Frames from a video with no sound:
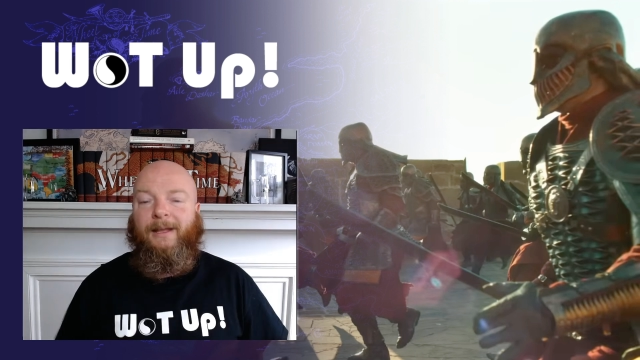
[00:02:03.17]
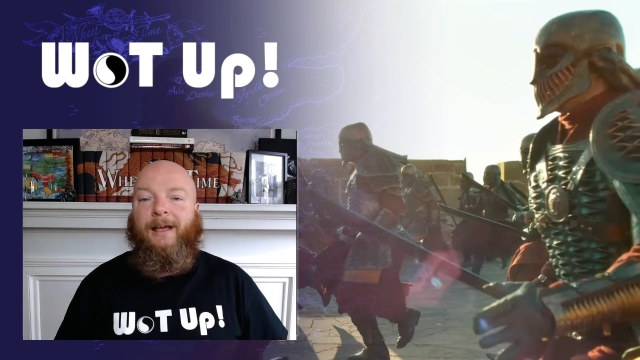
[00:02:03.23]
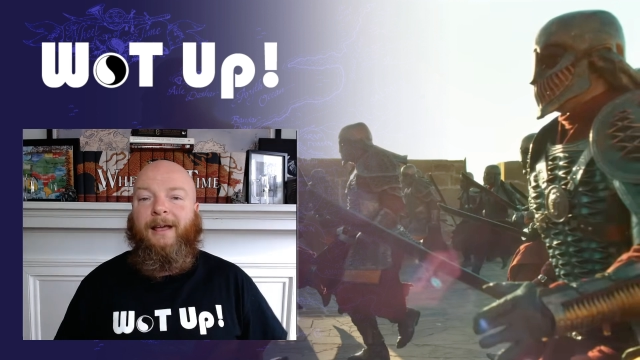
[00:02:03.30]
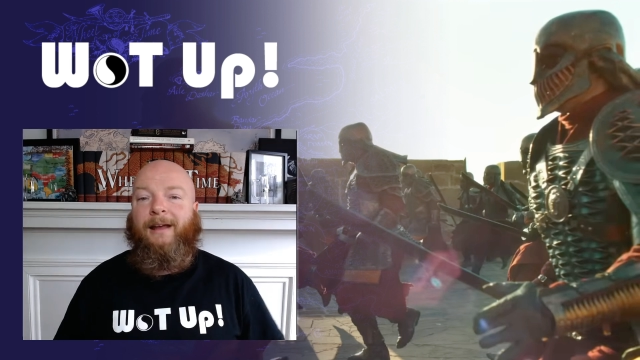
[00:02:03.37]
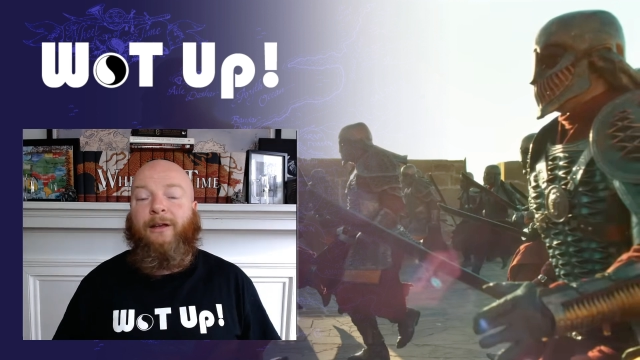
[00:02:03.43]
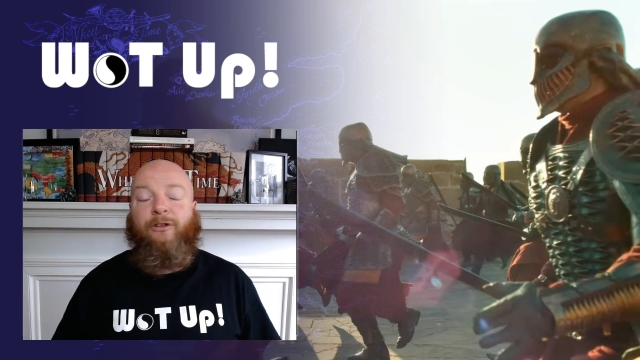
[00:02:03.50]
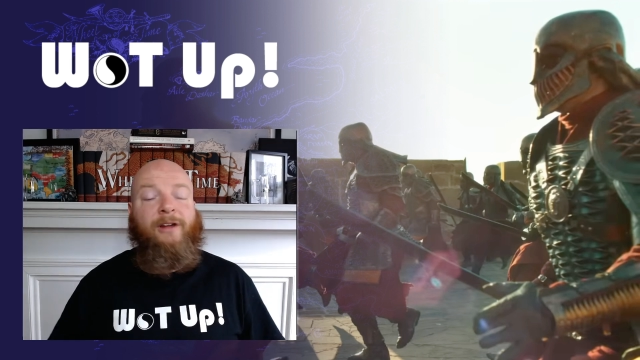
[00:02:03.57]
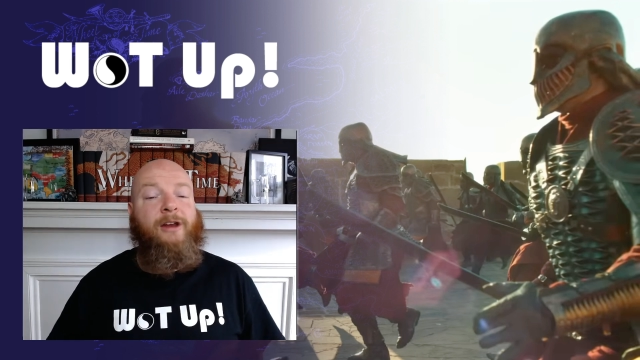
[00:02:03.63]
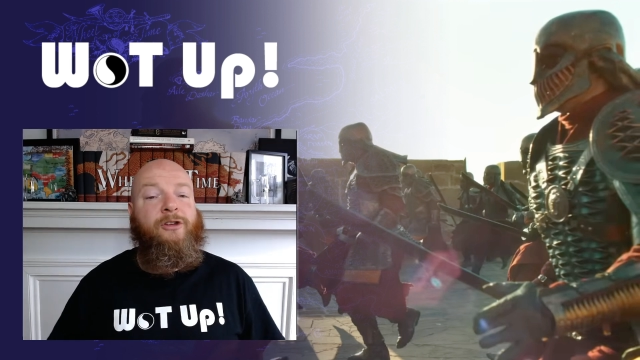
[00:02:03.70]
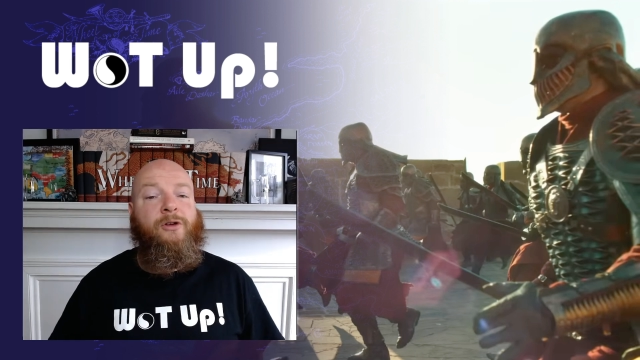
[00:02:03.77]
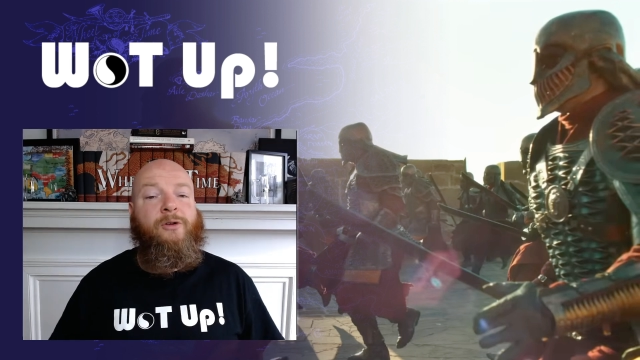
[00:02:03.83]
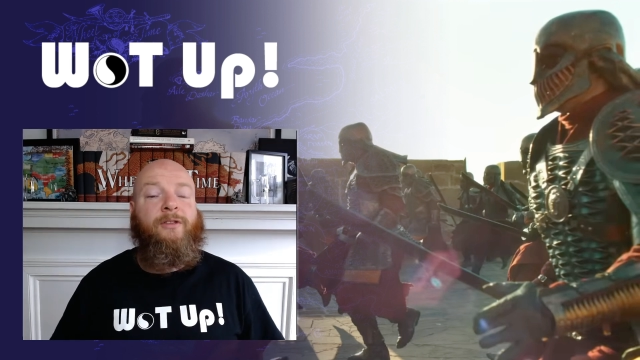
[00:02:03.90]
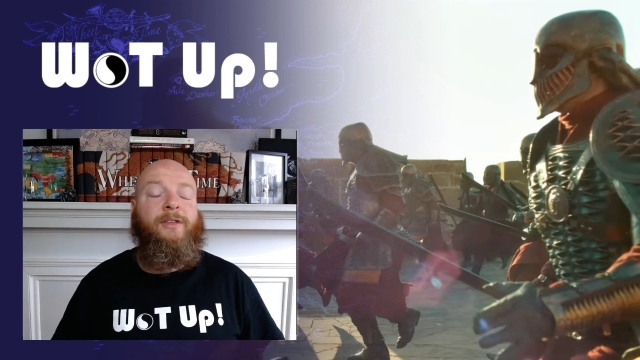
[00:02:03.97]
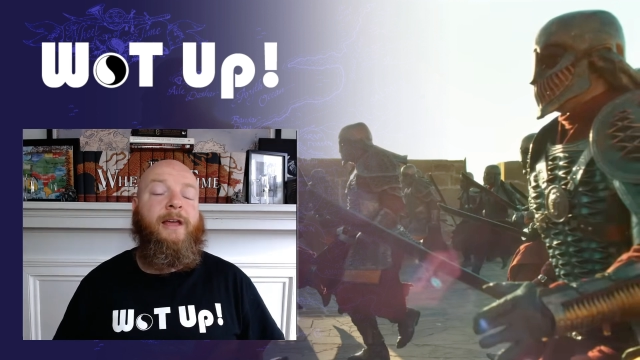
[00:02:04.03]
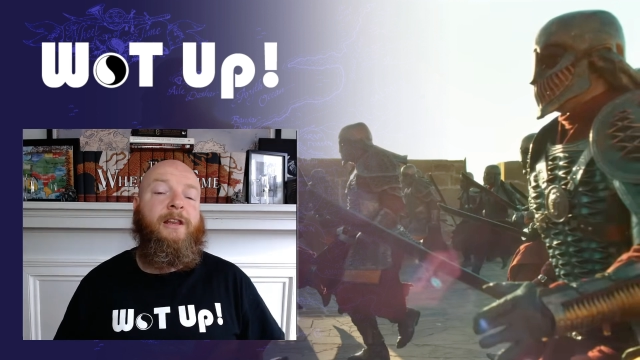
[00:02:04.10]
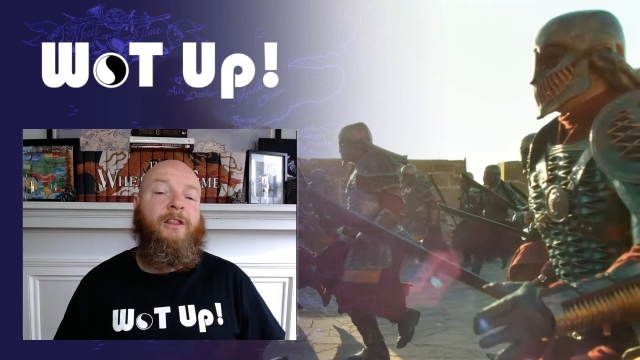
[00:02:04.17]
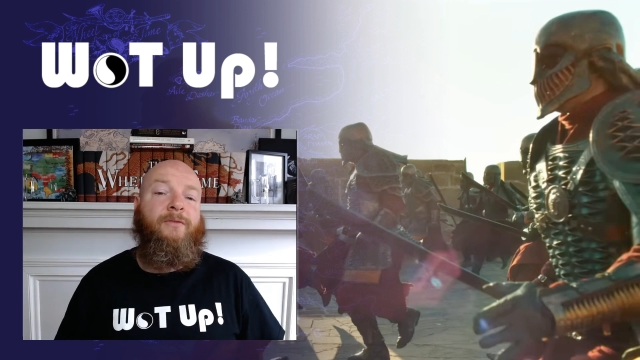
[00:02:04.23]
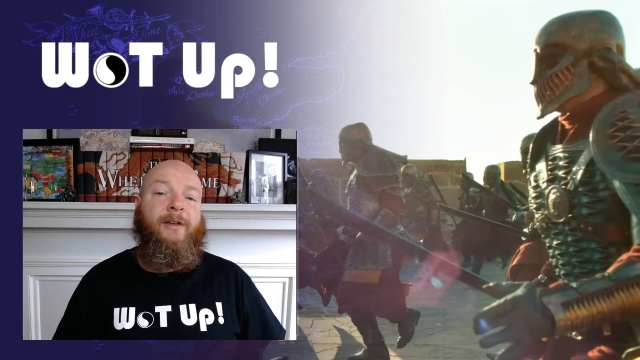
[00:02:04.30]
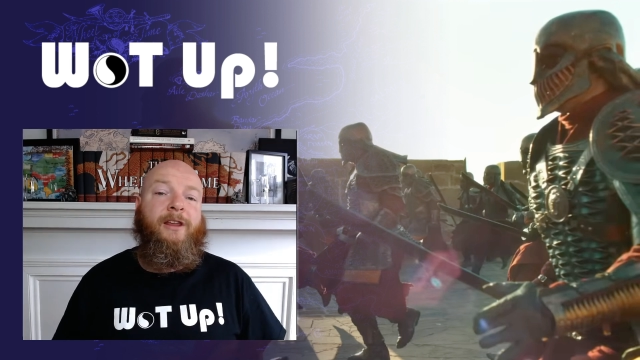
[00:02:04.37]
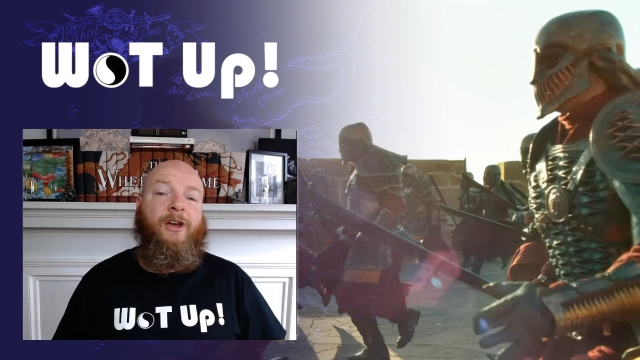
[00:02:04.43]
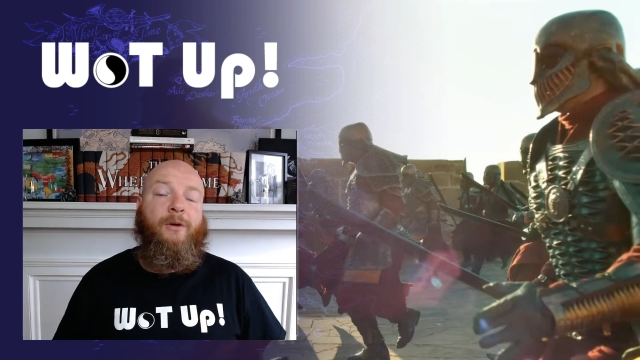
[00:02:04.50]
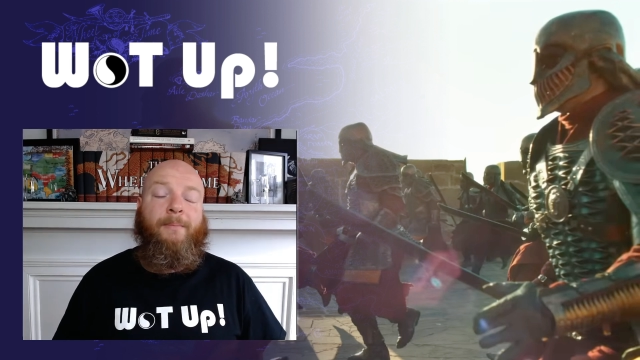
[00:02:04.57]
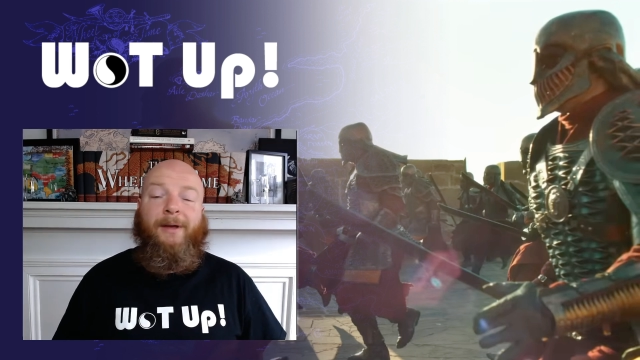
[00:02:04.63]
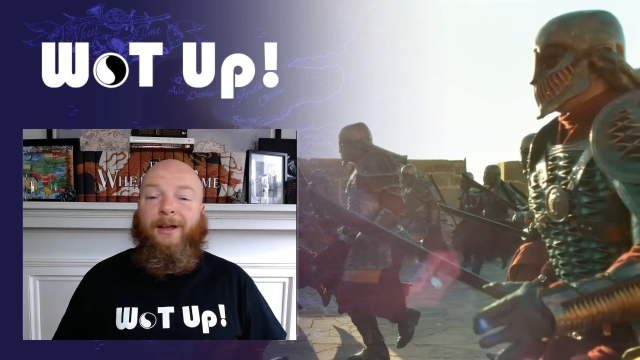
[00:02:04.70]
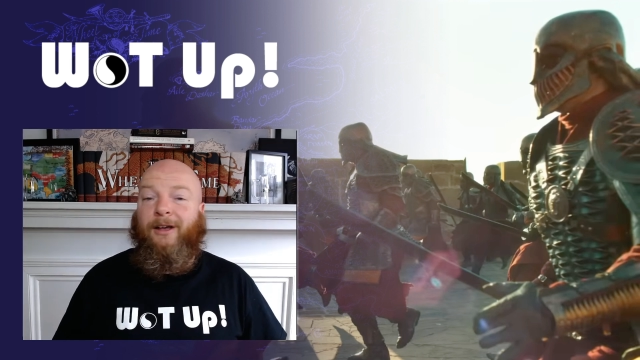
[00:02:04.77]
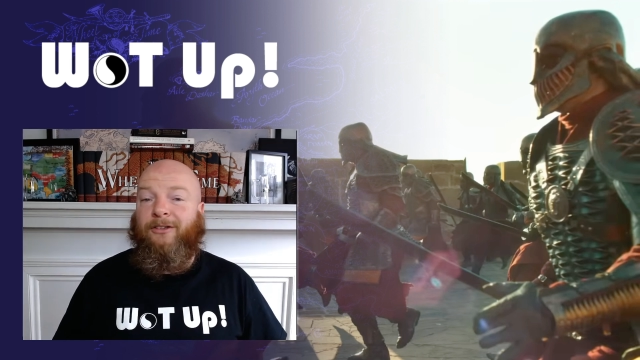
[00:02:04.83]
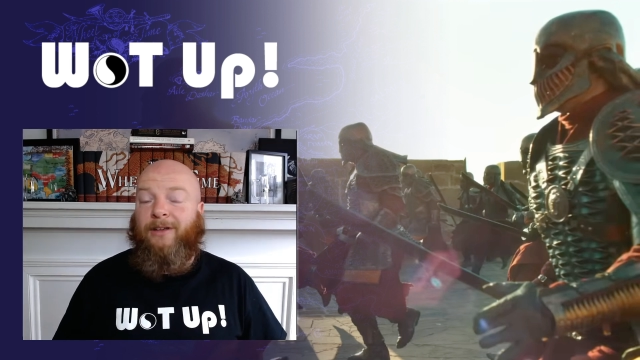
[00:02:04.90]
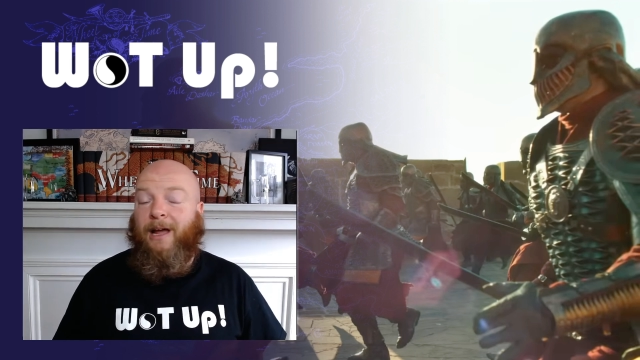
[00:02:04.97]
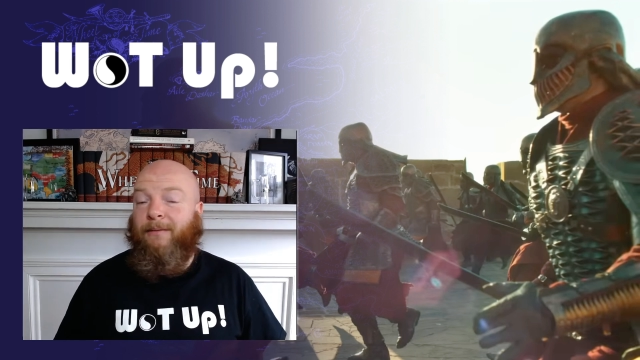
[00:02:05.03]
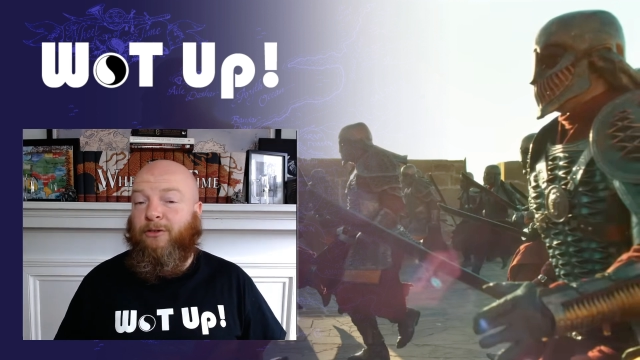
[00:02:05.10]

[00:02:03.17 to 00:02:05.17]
Now, stay tuned at the end of the video because I have